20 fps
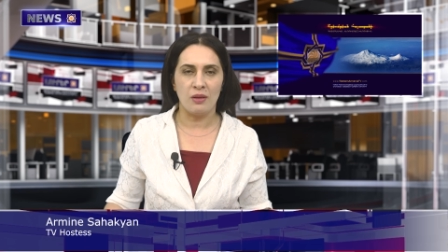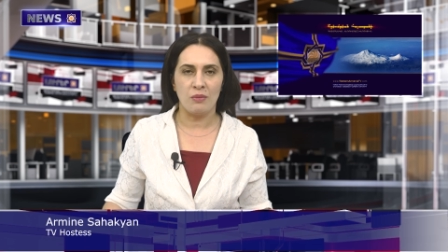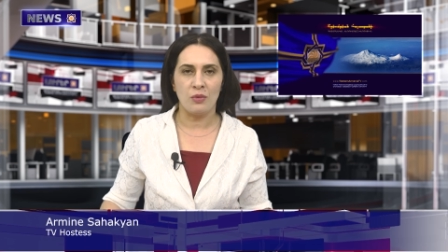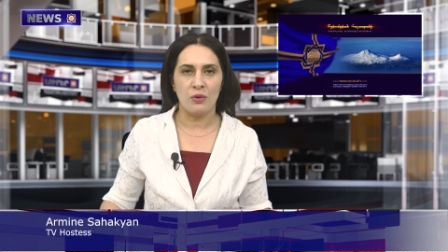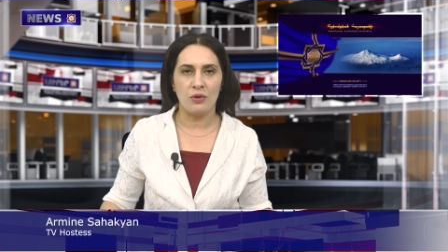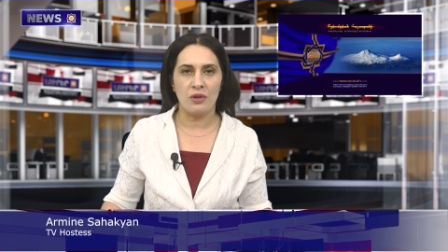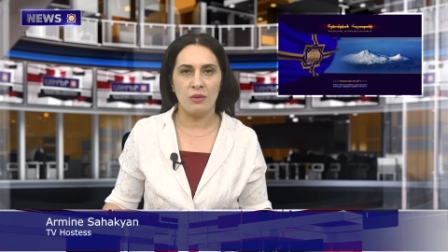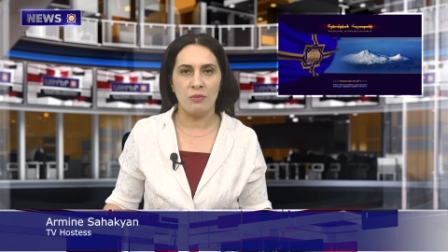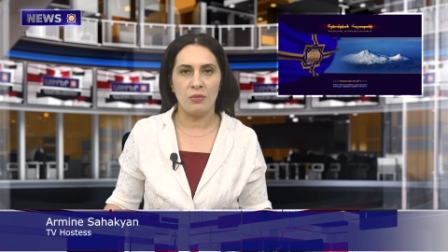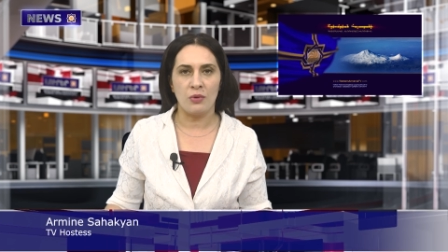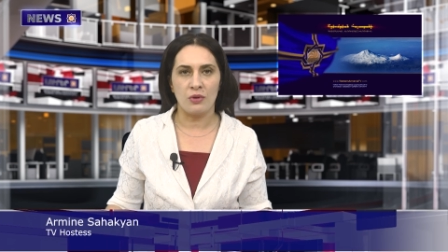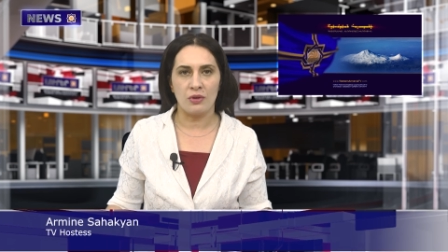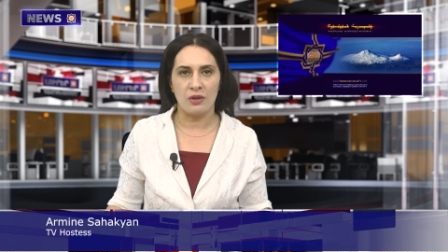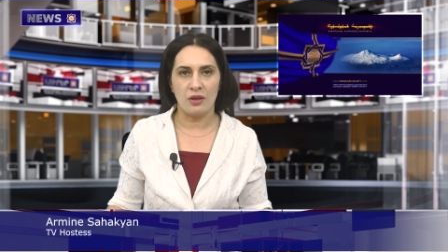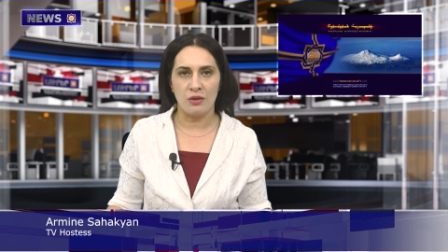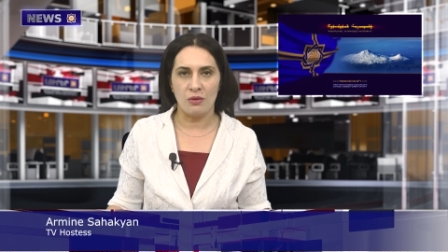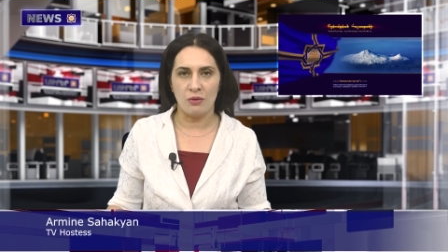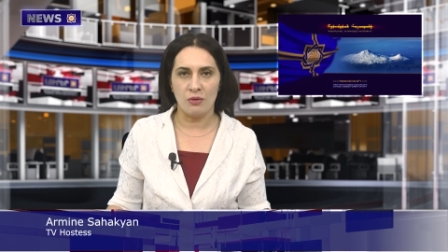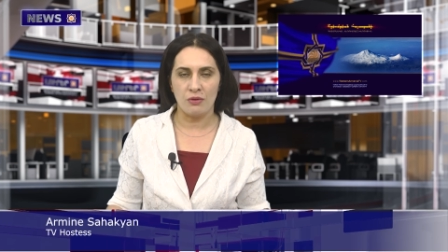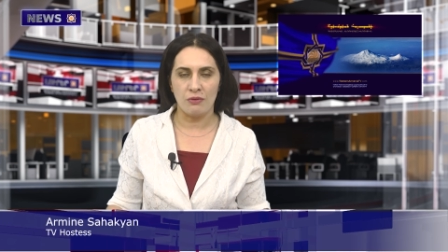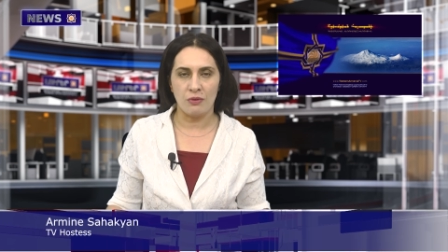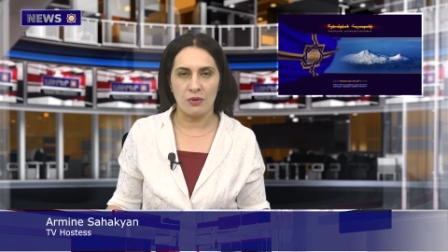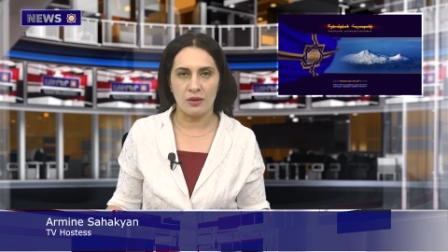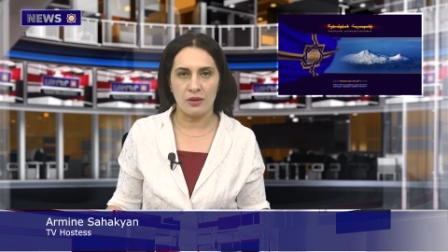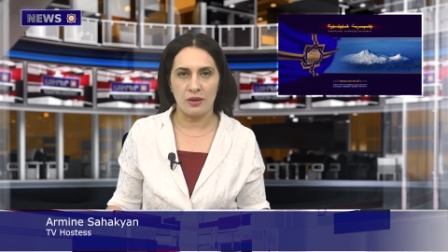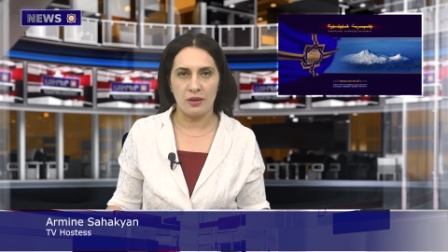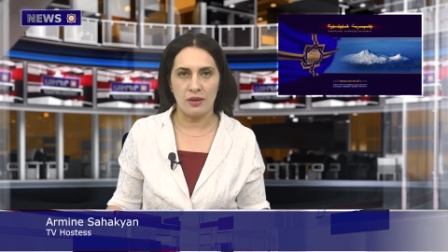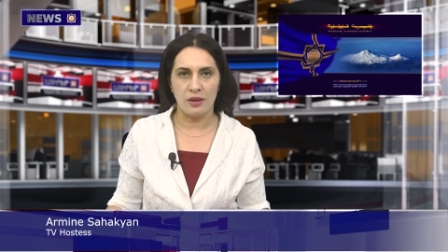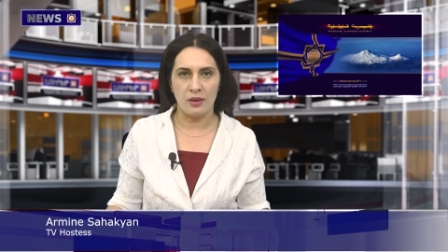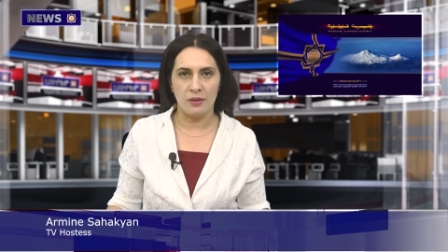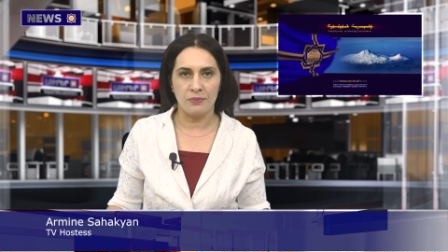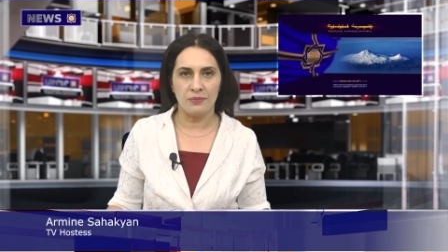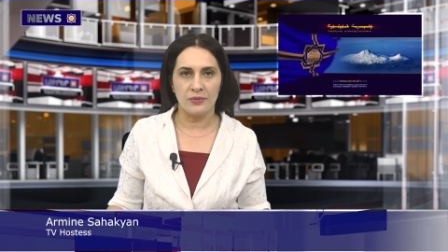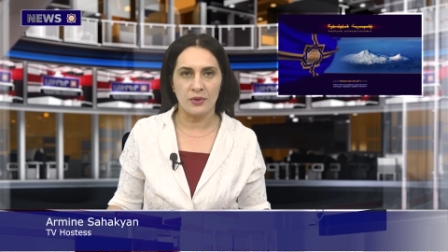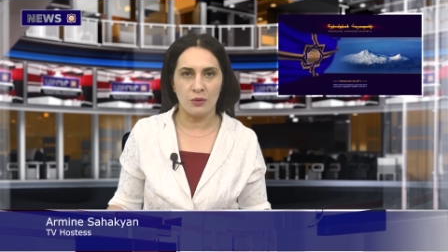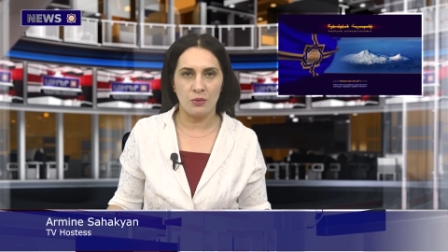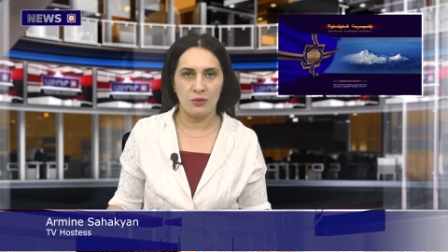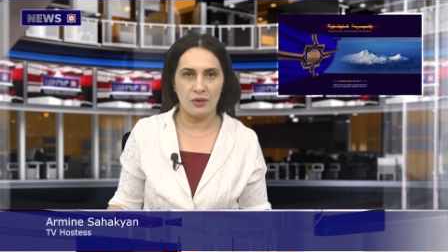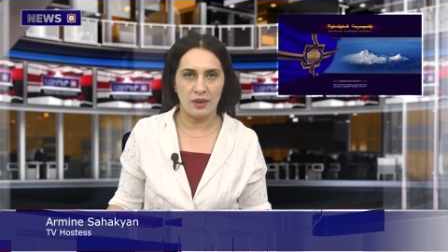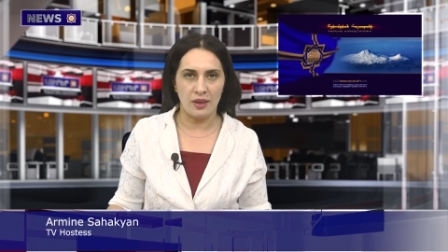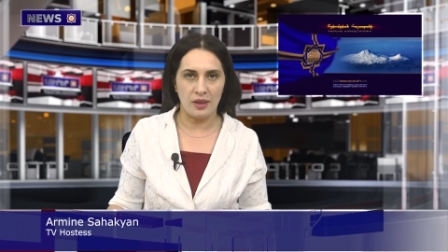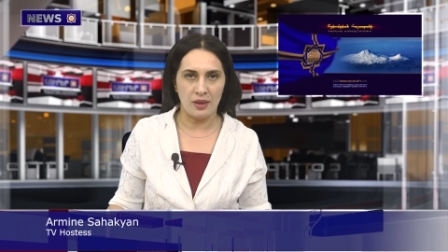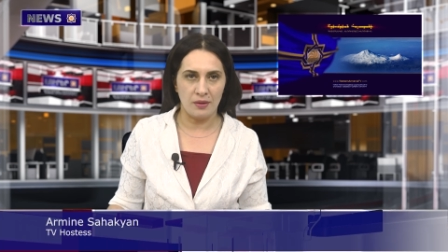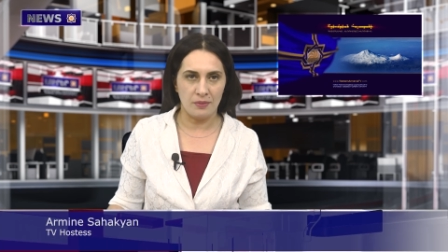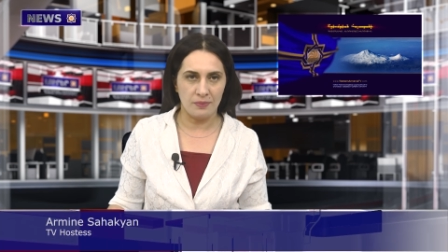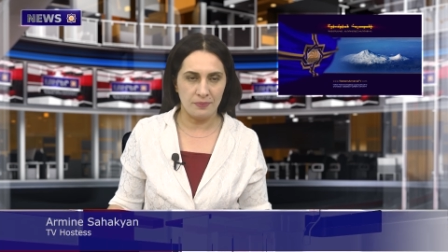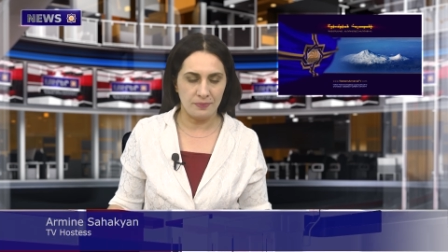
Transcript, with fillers: the most important news for today. Good day.